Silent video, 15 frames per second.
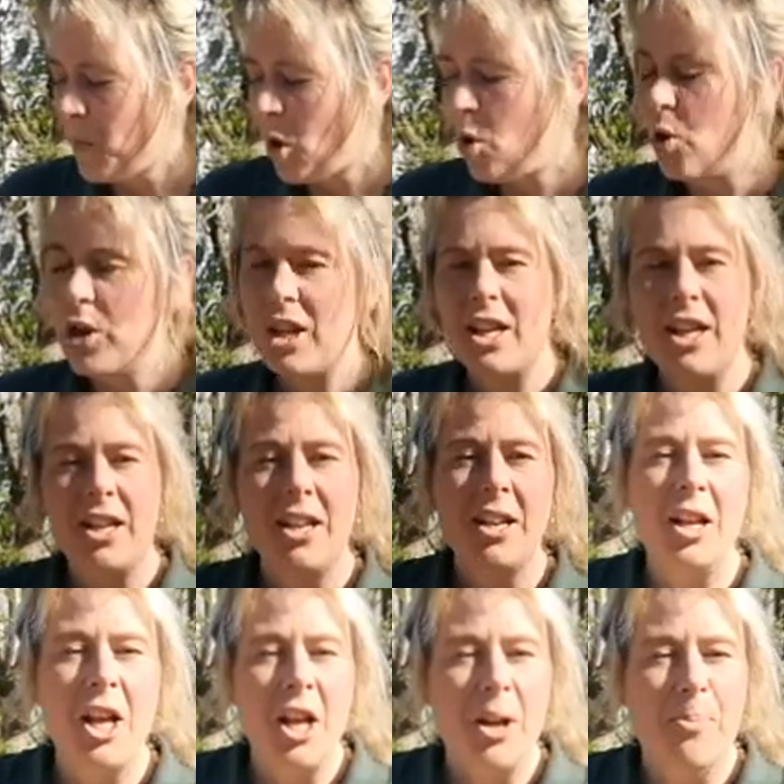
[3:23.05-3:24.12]
or you can
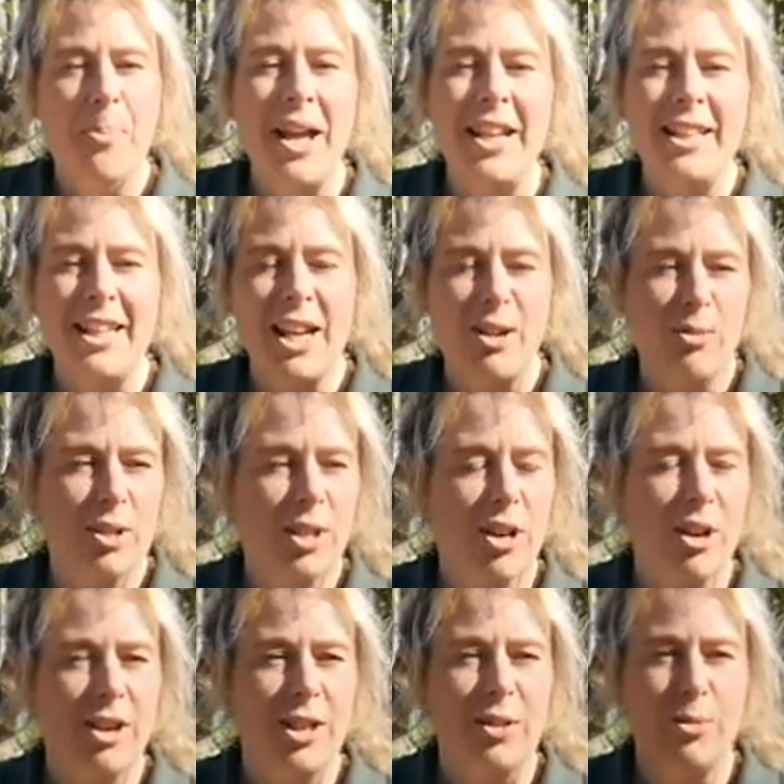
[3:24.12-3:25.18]
paint
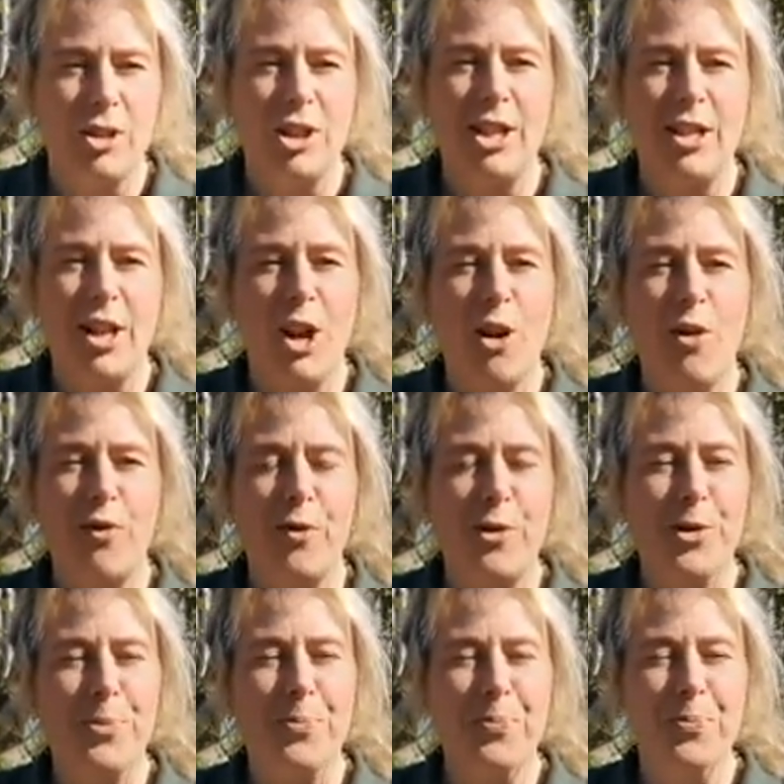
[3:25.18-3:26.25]
outside, which is a lot of fun.